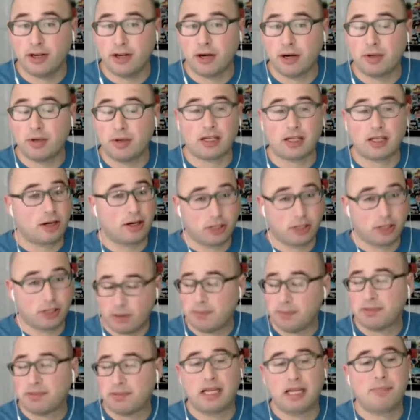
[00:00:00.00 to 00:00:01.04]
You know, it's on your
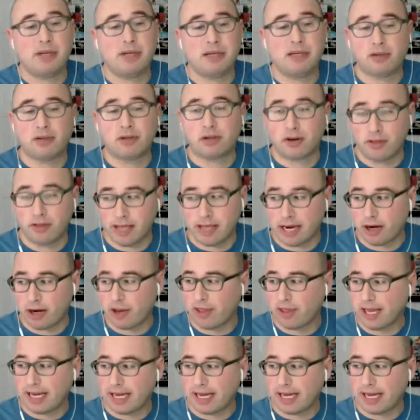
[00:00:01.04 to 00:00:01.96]
website. People are there.